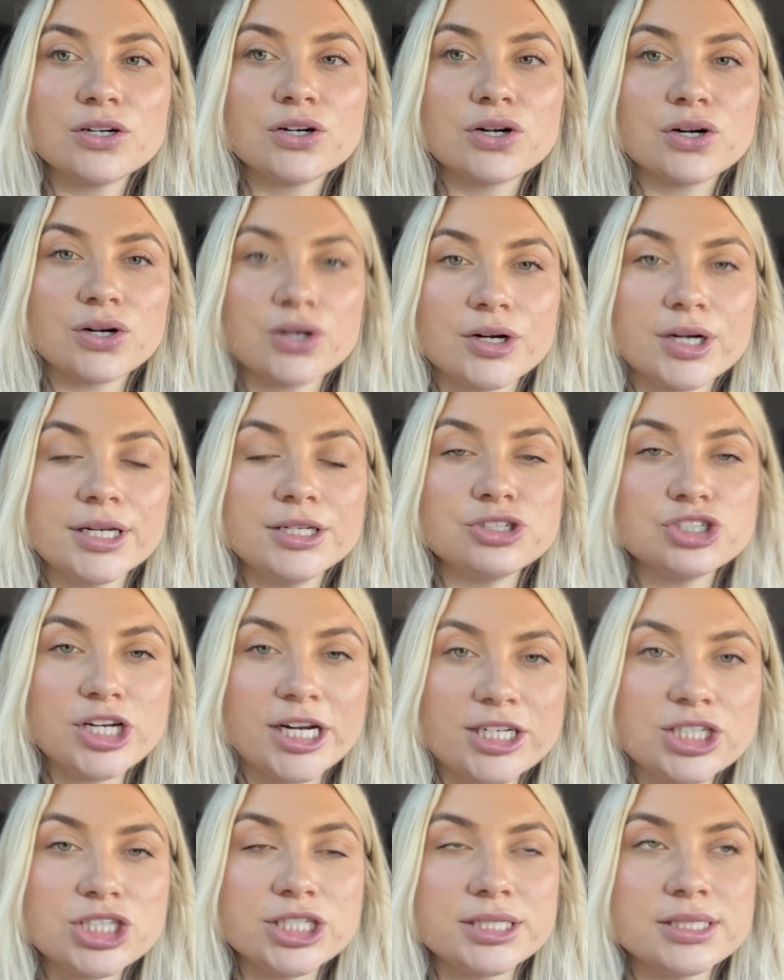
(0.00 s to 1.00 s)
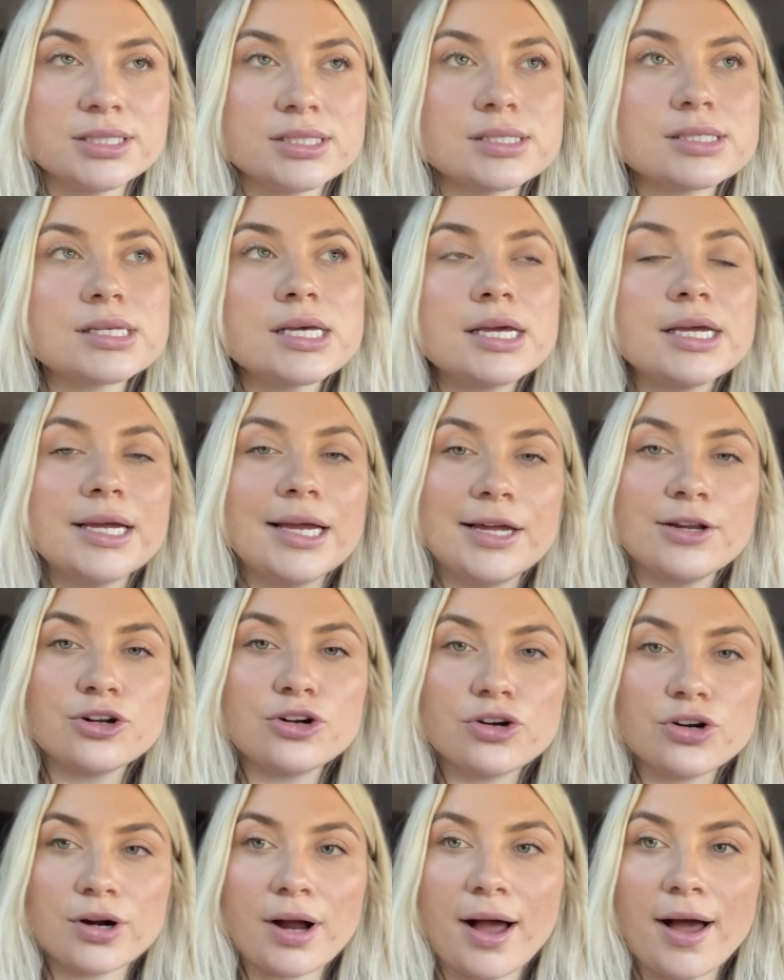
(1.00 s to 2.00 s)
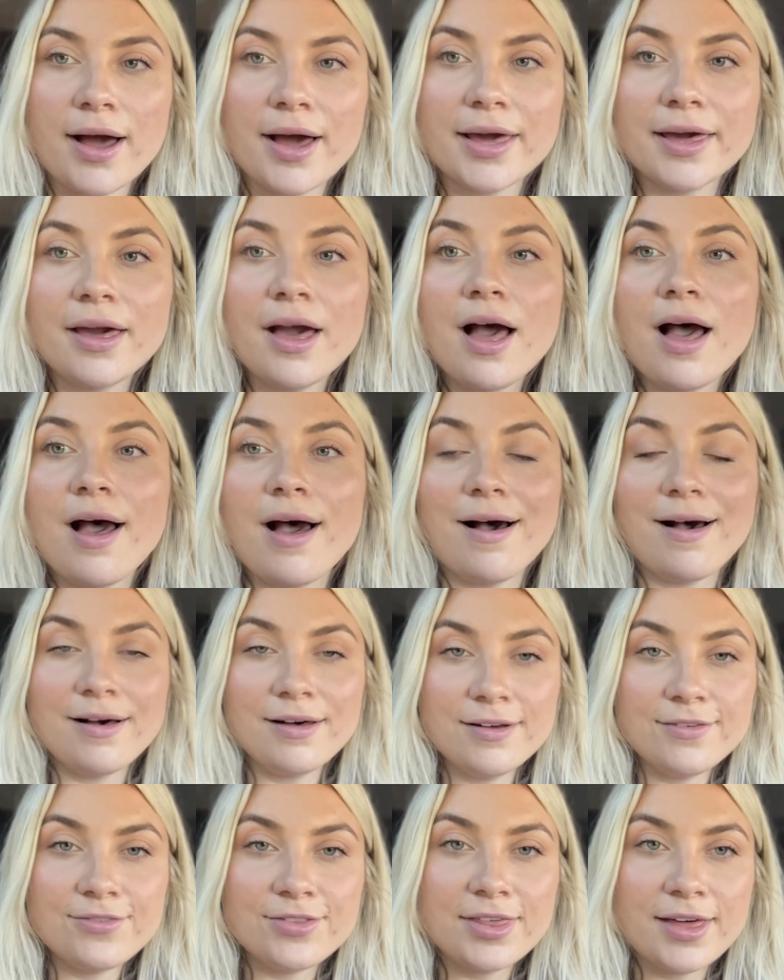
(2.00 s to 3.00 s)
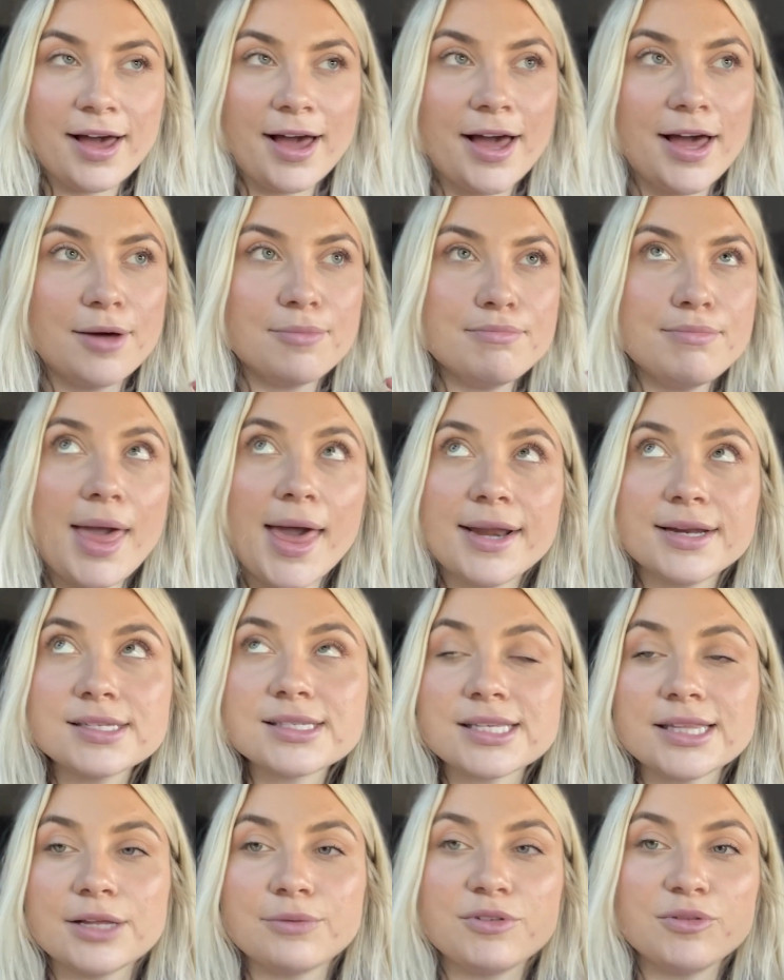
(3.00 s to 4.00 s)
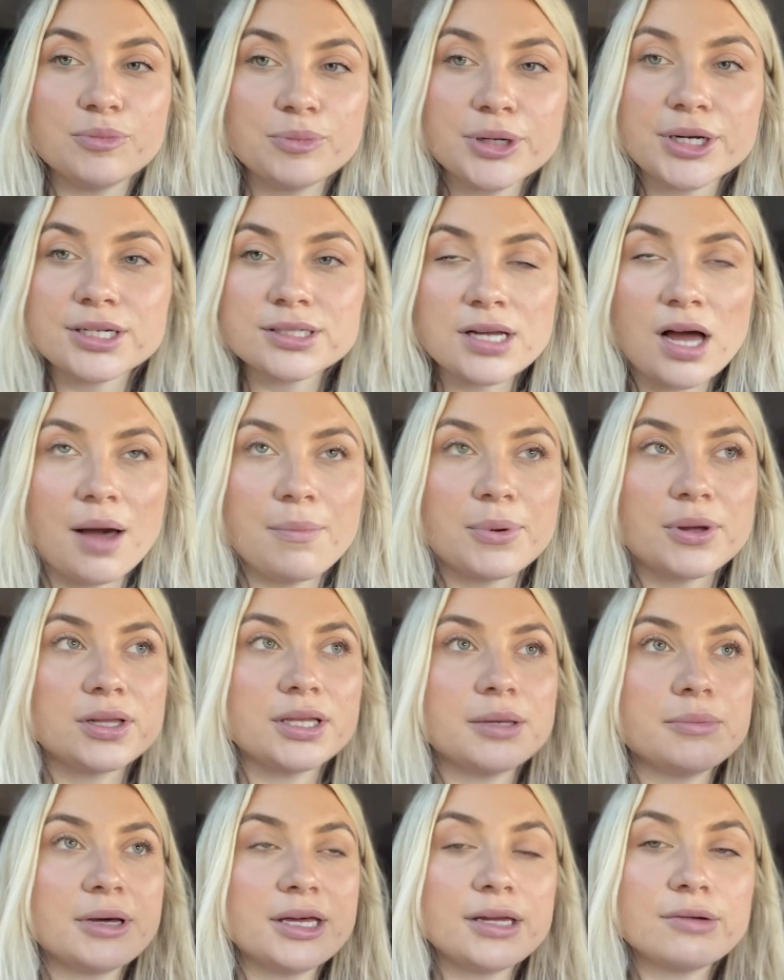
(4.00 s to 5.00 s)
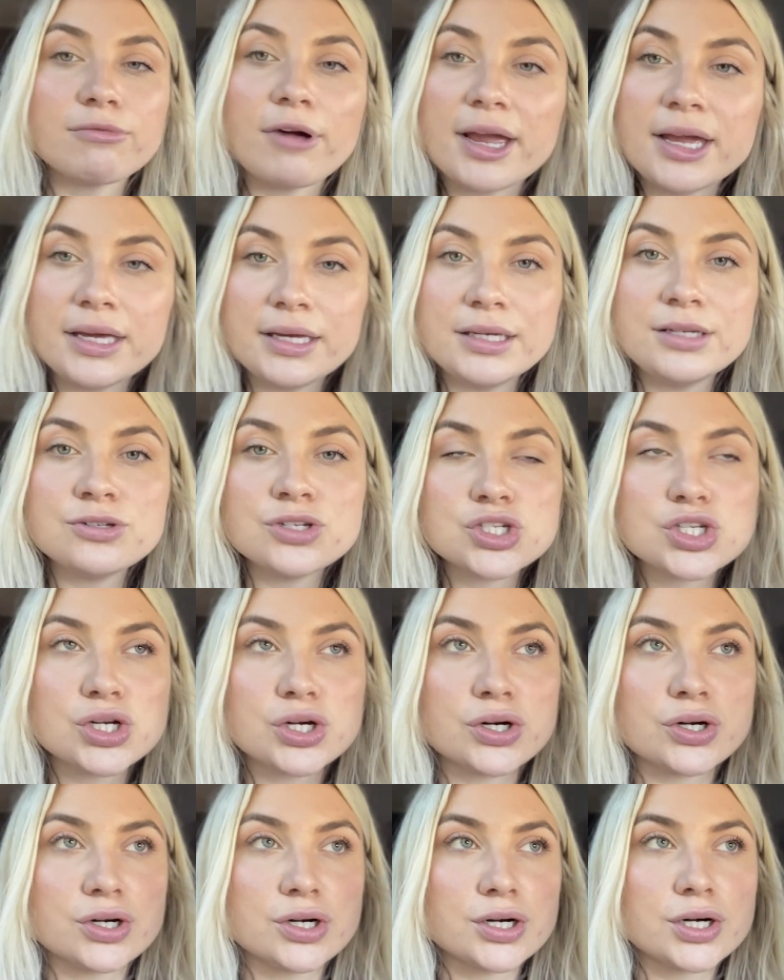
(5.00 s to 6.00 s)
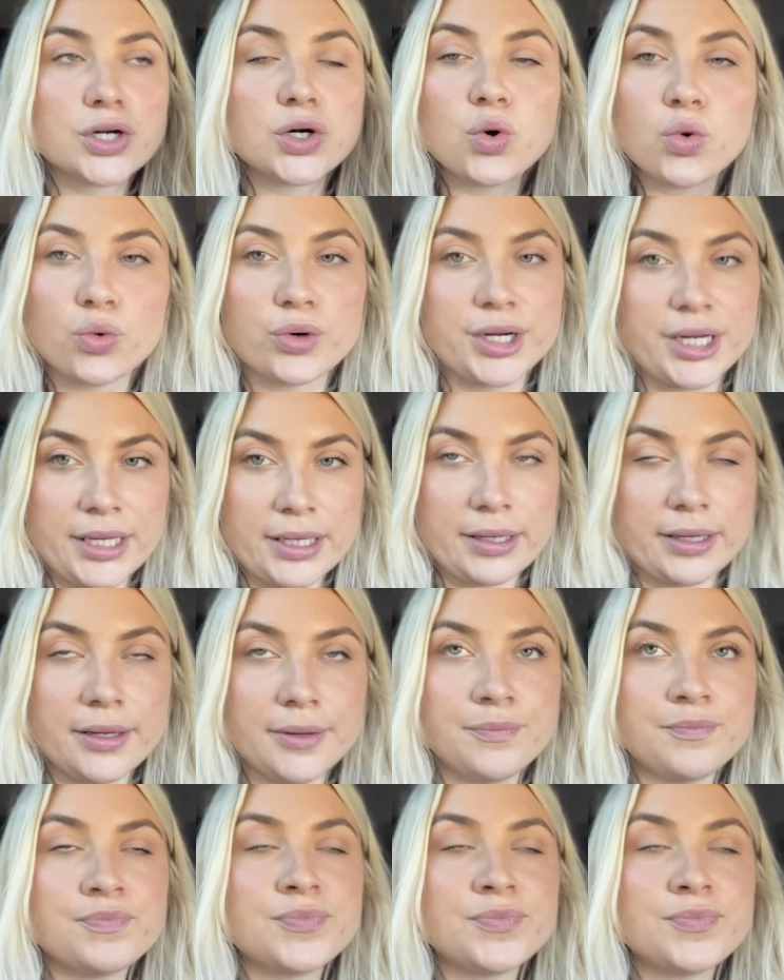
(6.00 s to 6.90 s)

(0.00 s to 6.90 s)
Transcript: her injections into her eye of that medicine that we've been putting topically, but right into her cornea